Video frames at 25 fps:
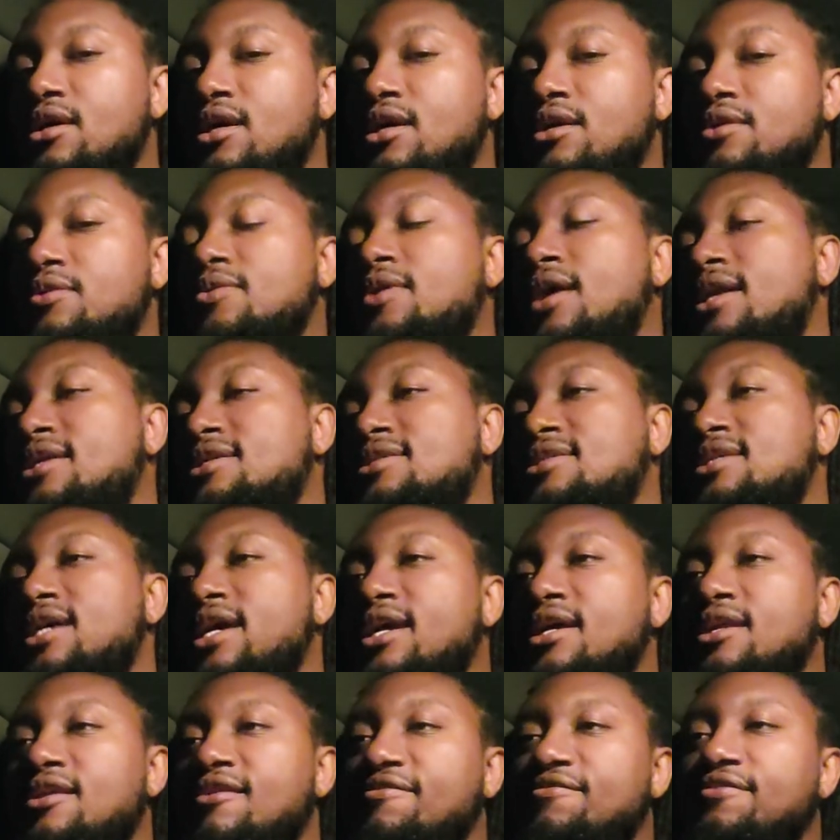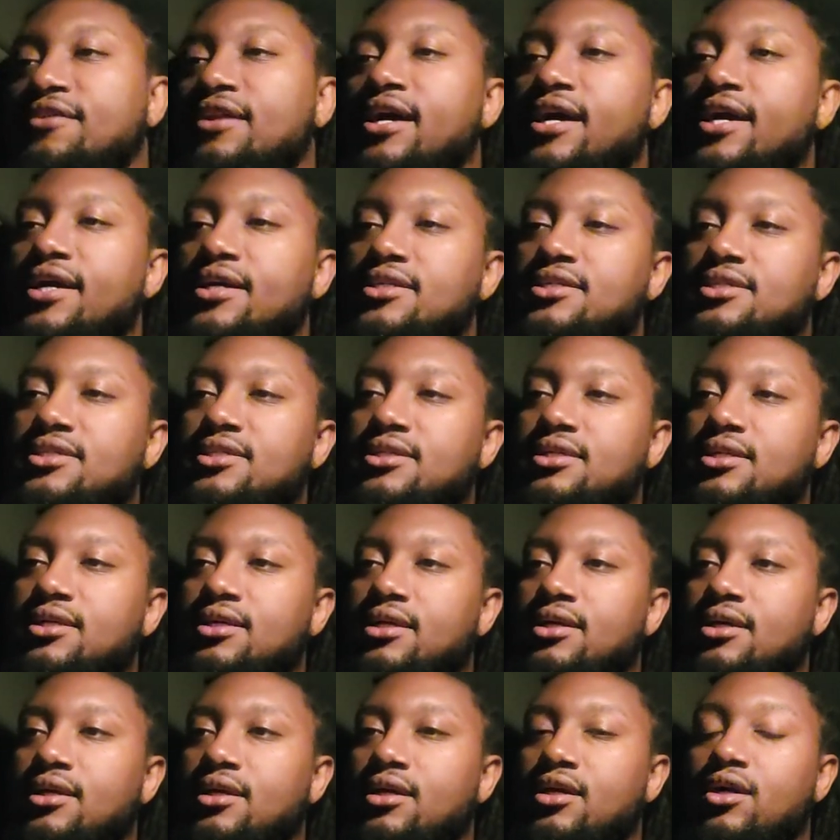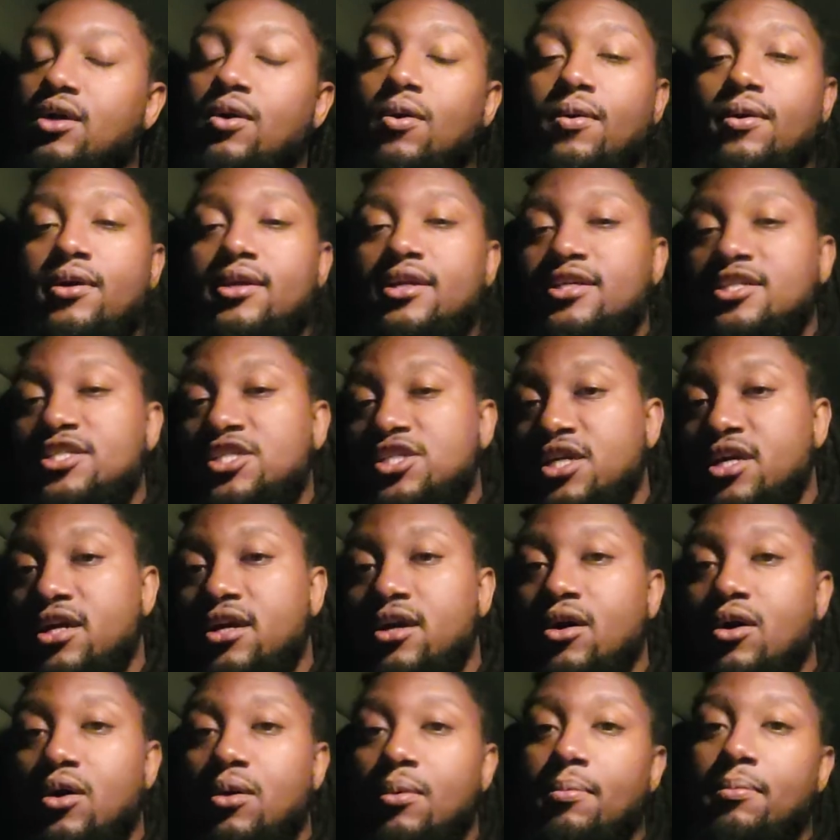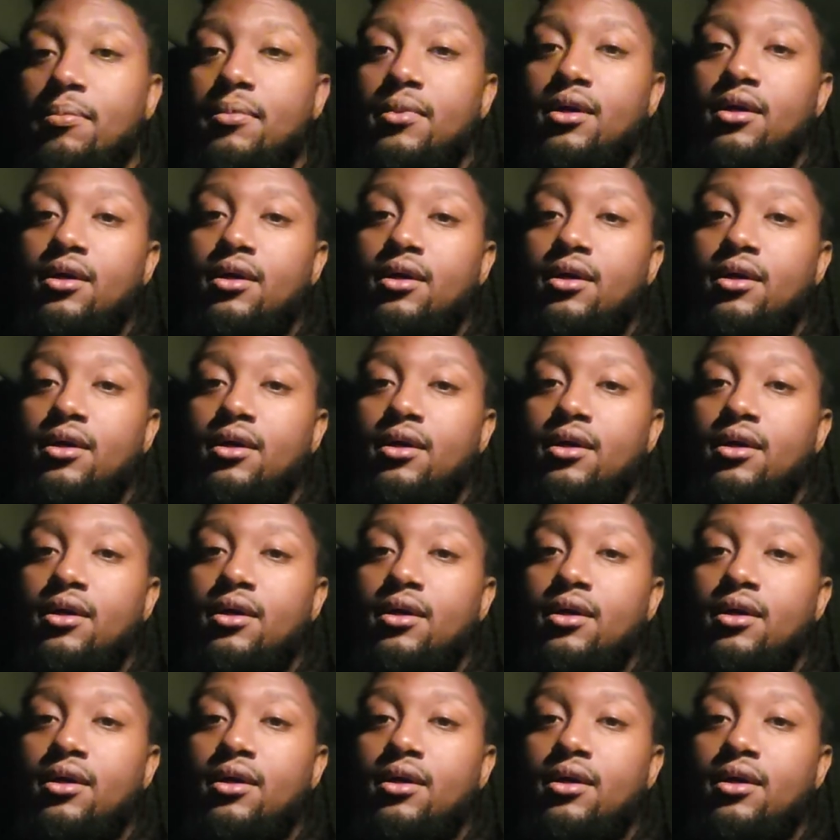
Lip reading: And you got to stay in the flex, go in the gym,